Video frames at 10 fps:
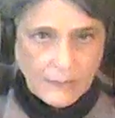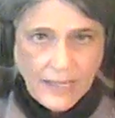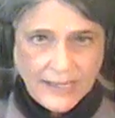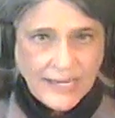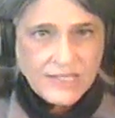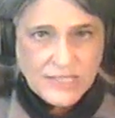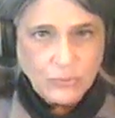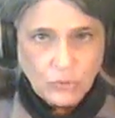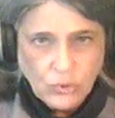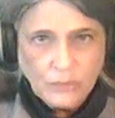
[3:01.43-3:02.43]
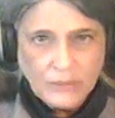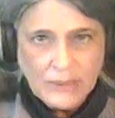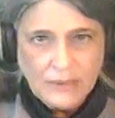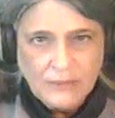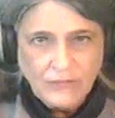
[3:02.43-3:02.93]
nice room
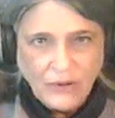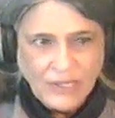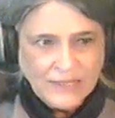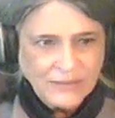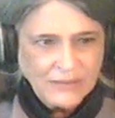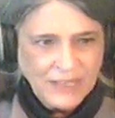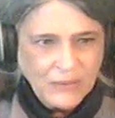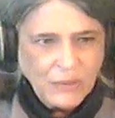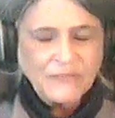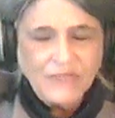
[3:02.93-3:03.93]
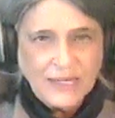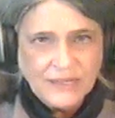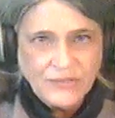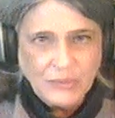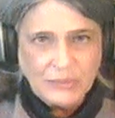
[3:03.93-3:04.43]
for it. What fun
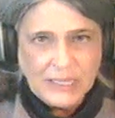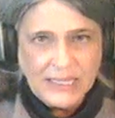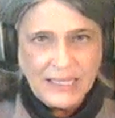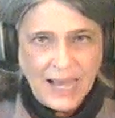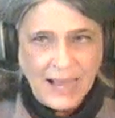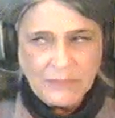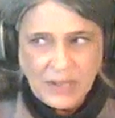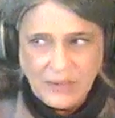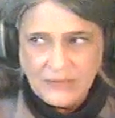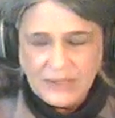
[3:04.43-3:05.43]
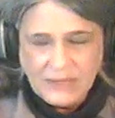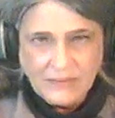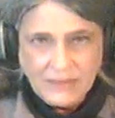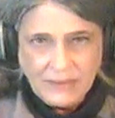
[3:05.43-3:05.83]
this will be. I'm part of it.